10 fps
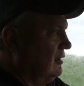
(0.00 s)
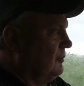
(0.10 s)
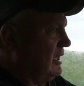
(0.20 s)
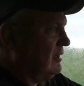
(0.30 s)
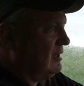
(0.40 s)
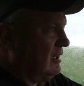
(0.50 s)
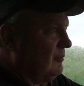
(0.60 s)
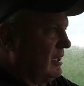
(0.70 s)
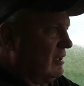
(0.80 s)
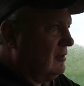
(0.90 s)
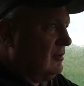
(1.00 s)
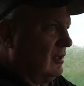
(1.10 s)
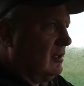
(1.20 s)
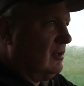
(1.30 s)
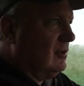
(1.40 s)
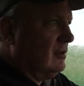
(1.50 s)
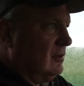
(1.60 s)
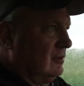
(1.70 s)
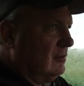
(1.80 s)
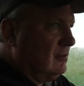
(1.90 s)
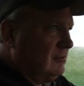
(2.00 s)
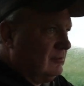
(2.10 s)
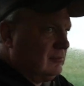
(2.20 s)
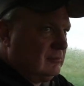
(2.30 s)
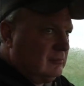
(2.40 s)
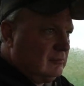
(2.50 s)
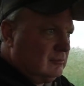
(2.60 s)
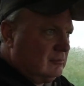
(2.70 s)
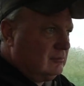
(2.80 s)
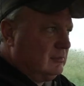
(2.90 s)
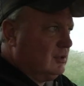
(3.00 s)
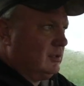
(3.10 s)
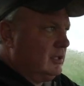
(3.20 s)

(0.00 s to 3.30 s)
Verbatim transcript: and the bad thing about it, oh, boy,